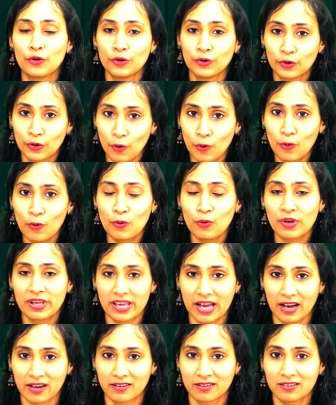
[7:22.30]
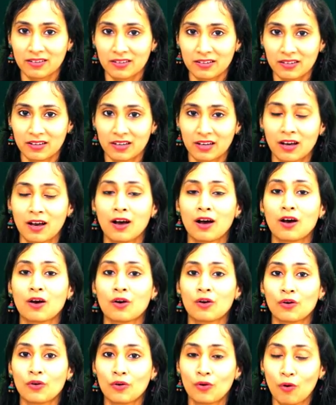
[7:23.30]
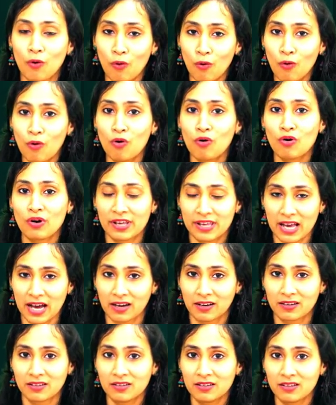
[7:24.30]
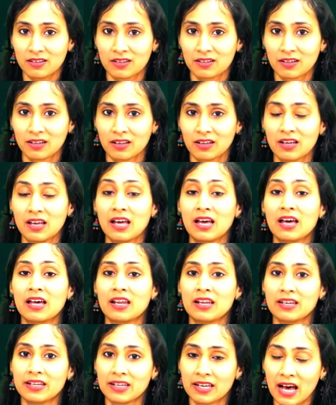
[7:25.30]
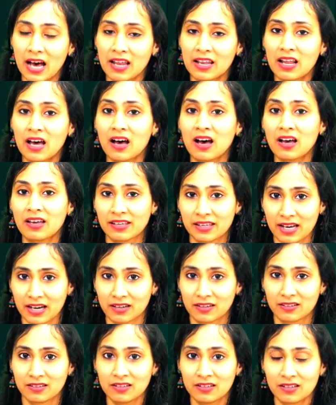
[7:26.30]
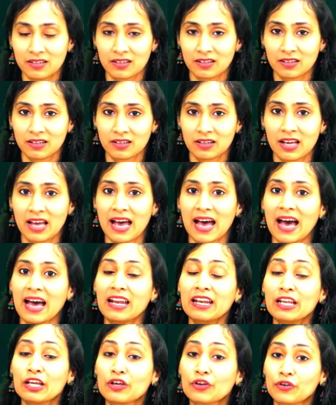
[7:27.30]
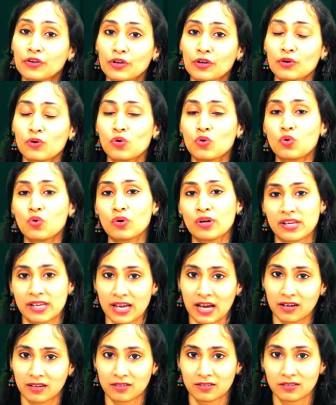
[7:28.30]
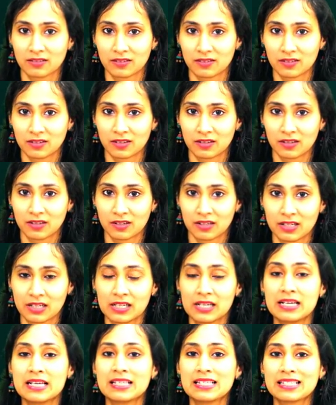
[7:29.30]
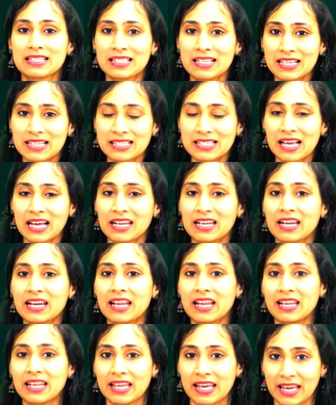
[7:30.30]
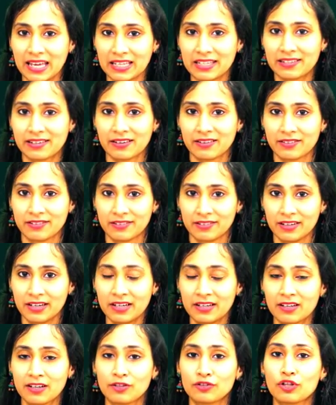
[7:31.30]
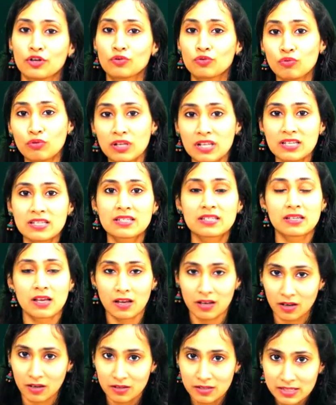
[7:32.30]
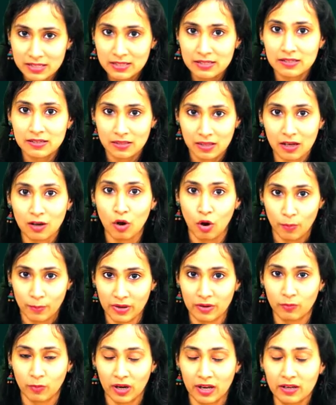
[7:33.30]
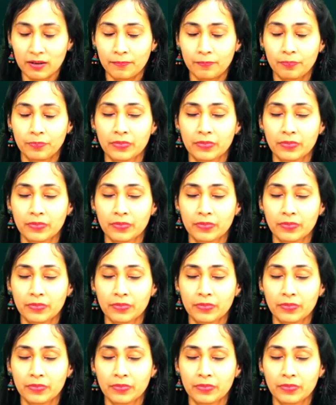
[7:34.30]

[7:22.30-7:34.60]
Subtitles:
yon hyaku, go hyaku, nana hyaku, and kyu hyaku. 600 and 800, the rule is the common one.